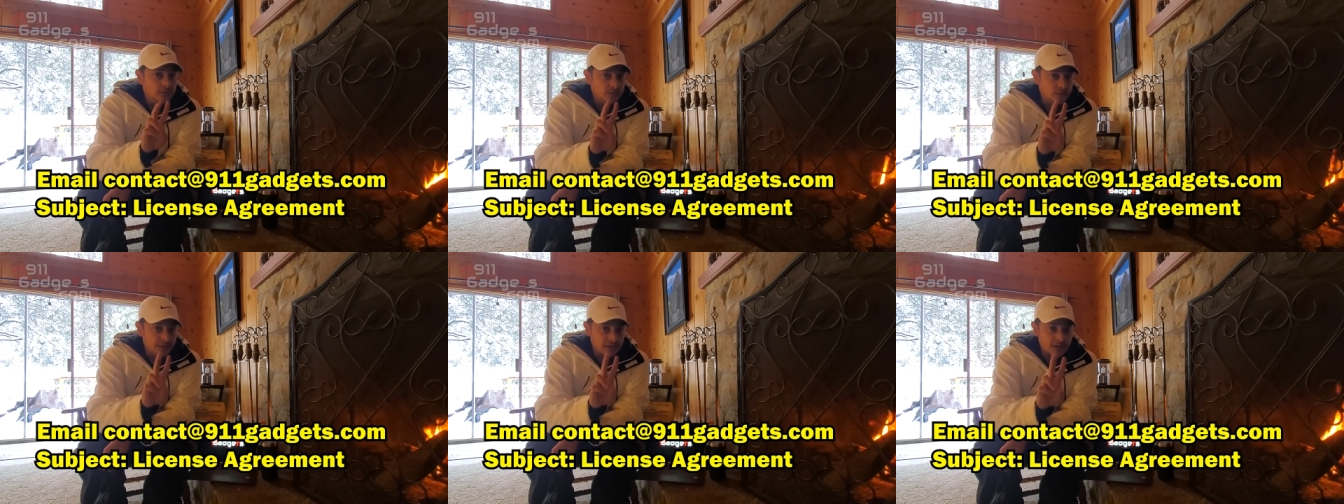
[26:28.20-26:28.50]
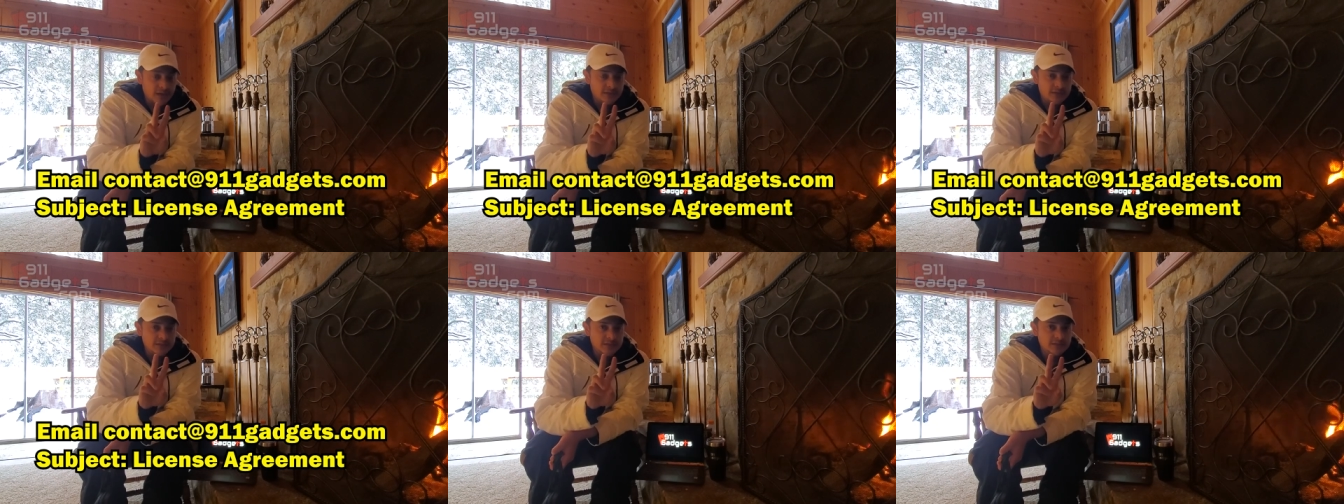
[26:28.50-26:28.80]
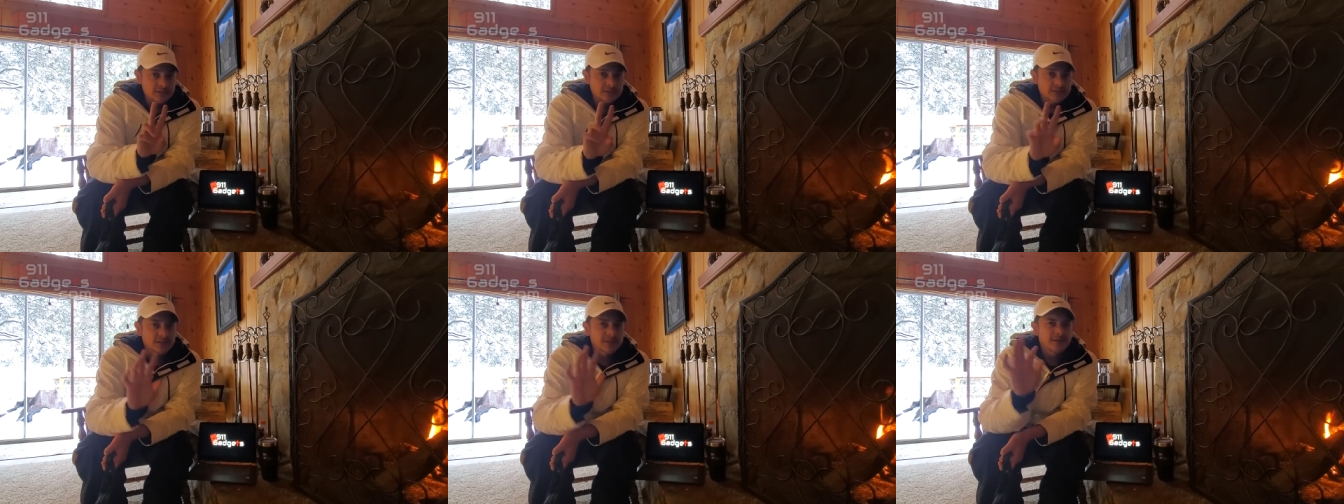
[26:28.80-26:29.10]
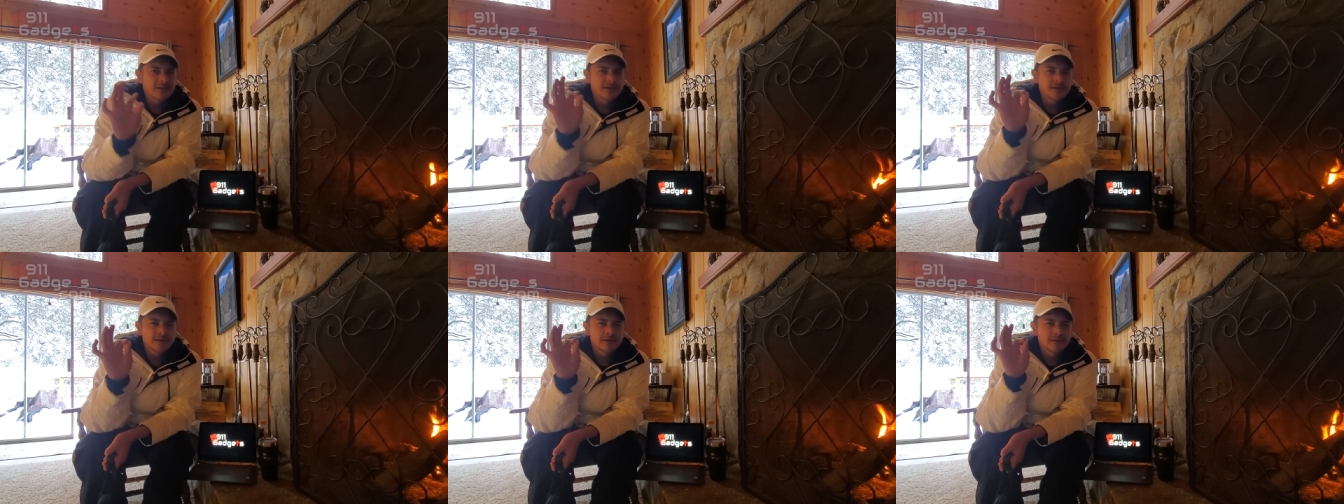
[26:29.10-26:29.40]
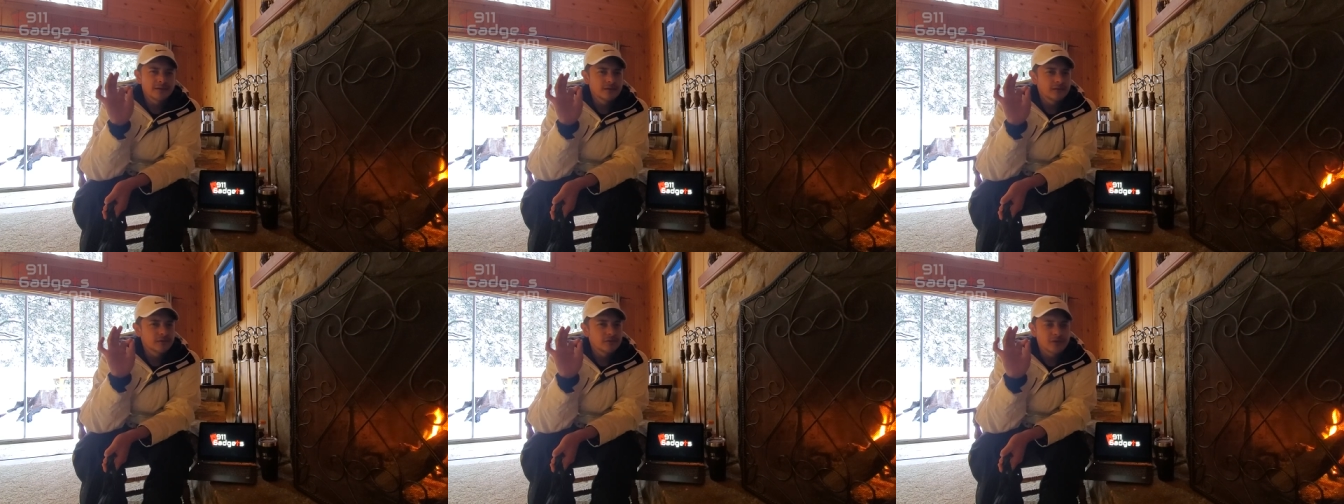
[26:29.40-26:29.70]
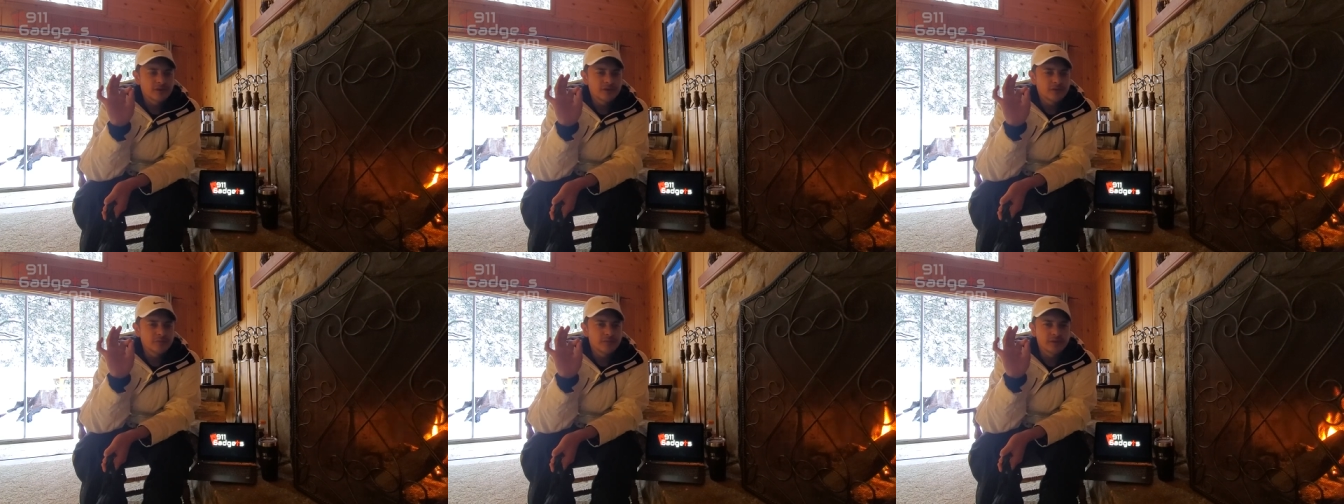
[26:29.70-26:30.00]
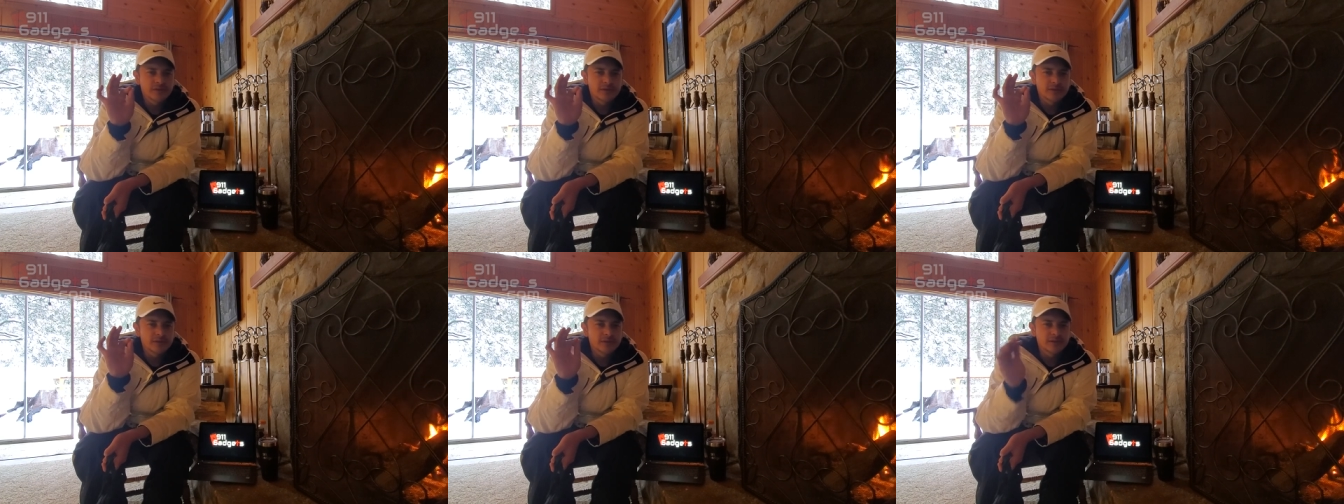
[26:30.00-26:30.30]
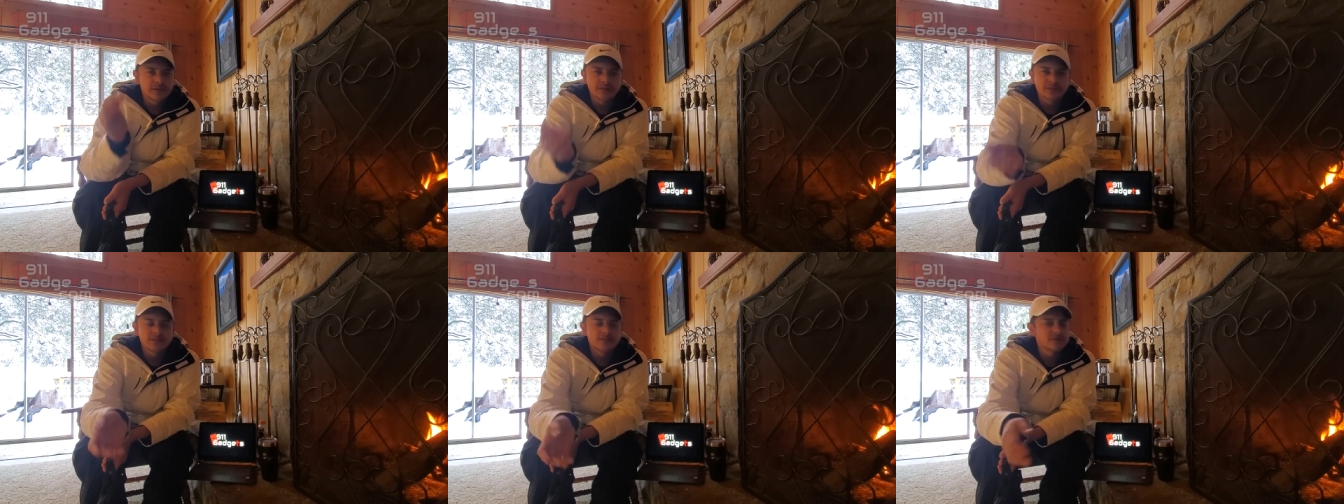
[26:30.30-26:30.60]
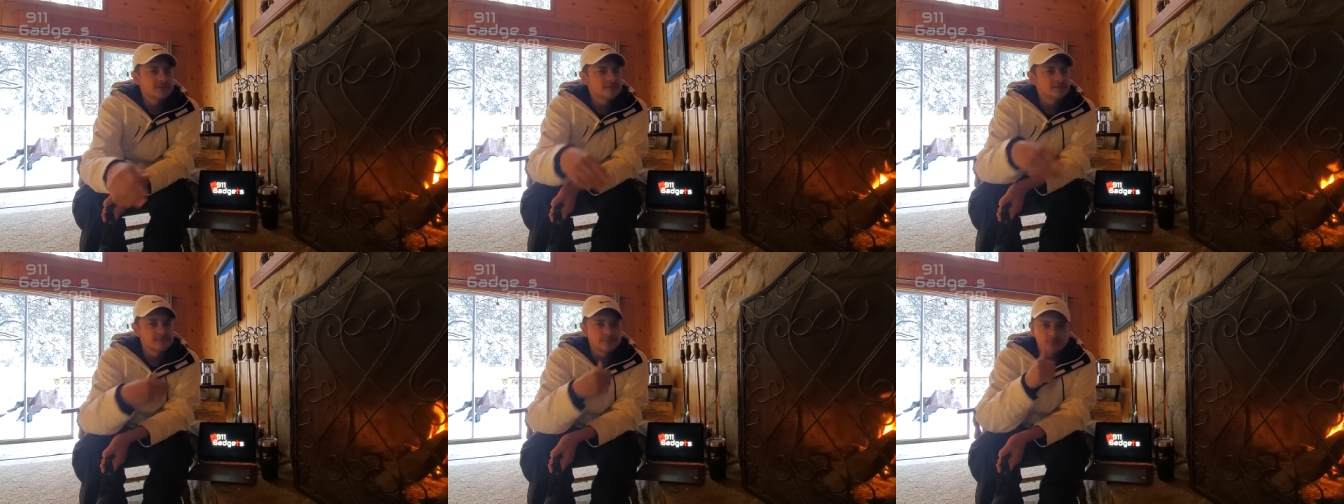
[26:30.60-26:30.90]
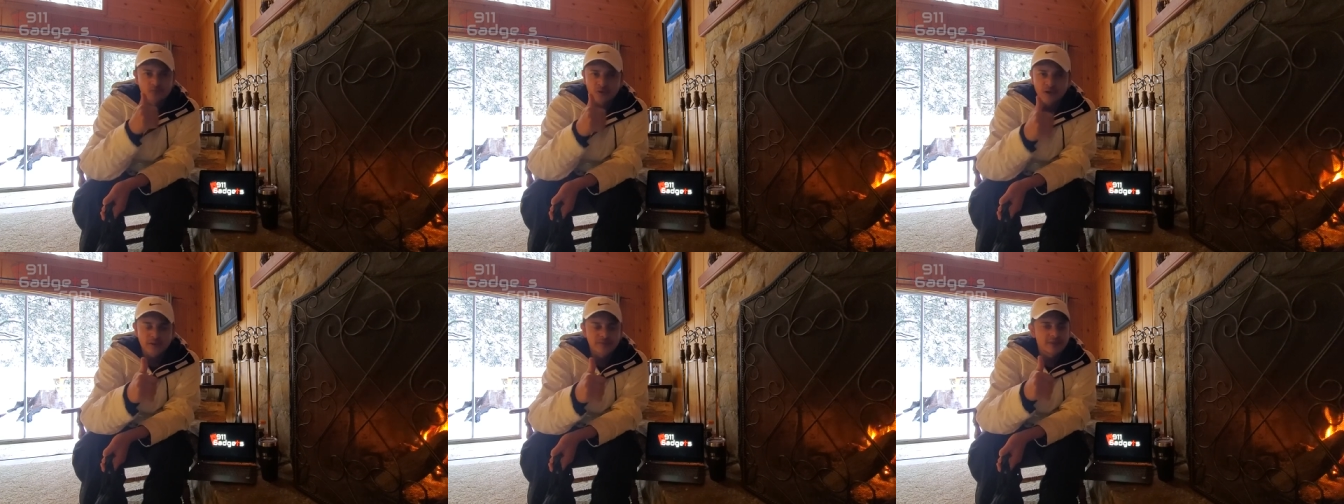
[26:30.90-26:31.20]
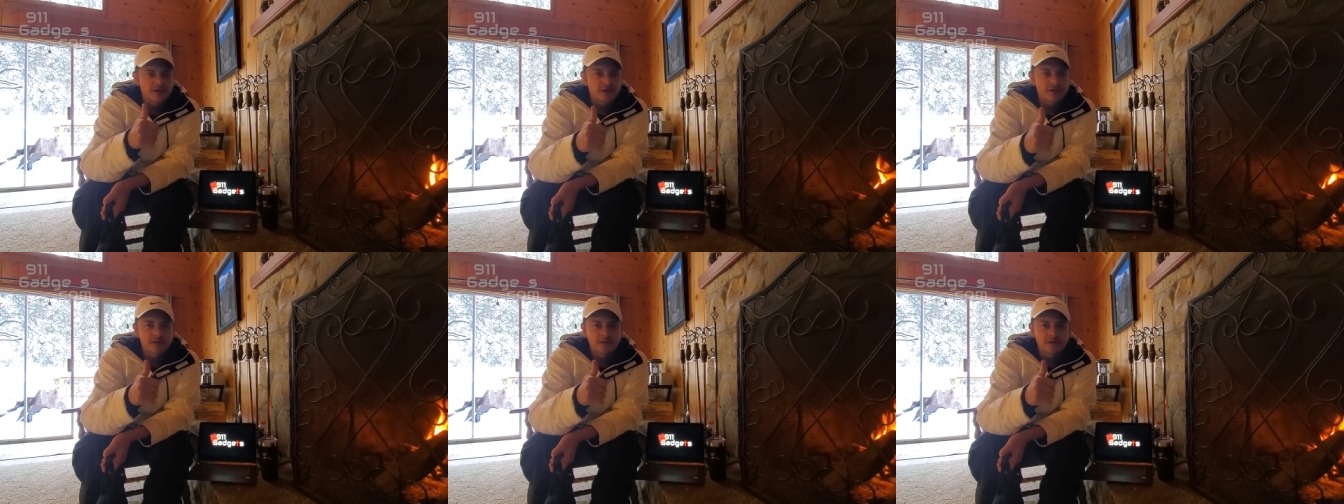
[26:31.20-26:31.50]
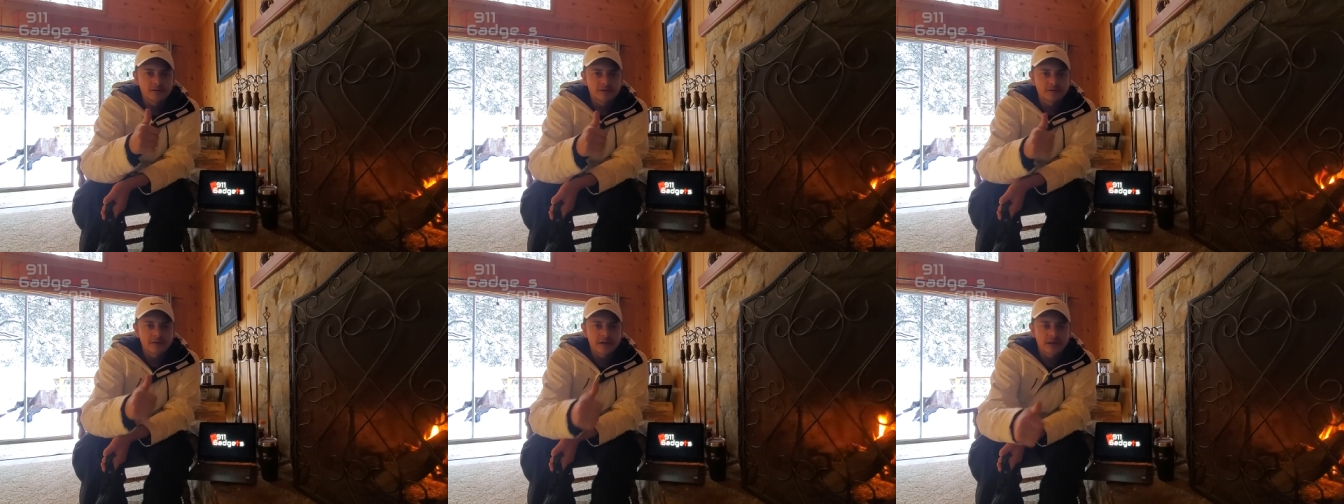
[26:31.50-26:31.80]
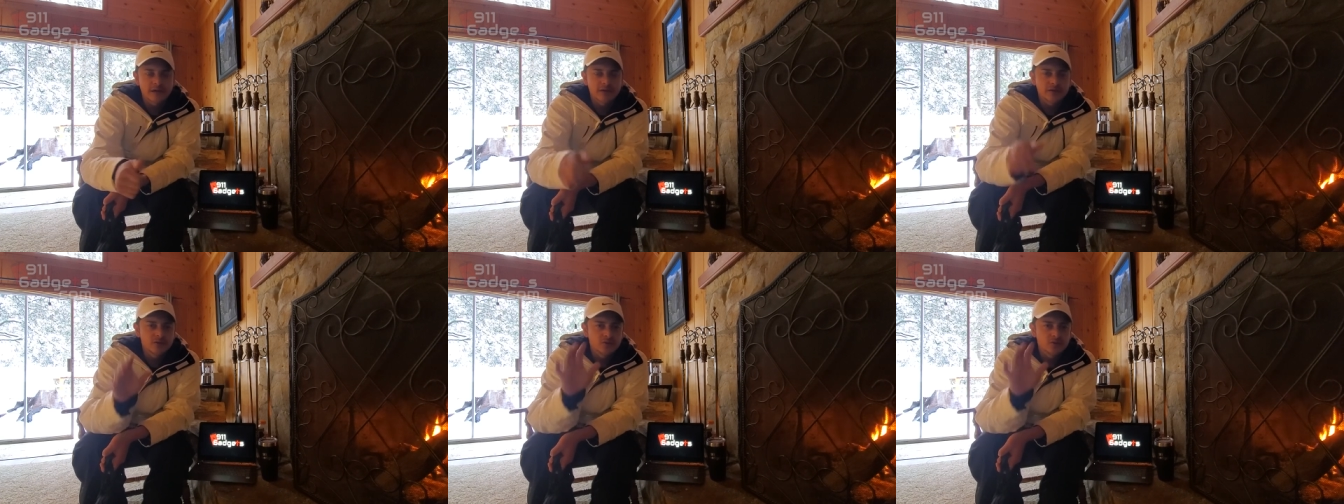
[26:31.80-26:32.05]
one one Gadgets, credibility is right there, okay?